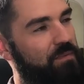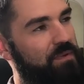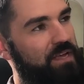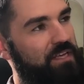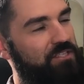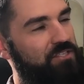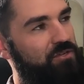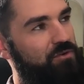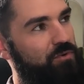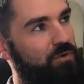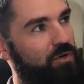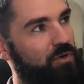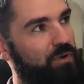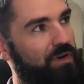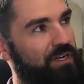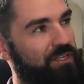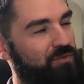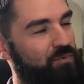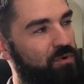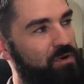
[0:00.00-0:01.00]
let me ask you real
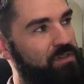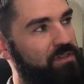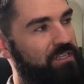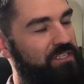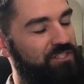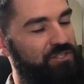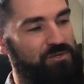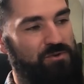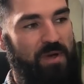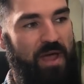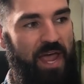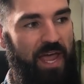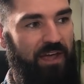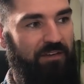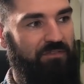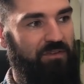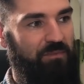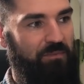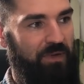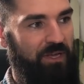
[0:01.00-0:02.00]
quick, because one of the things you
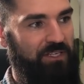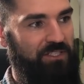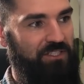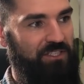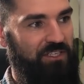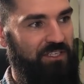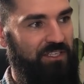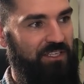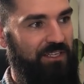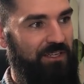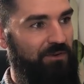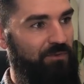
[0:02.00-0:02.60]
haven't mentioned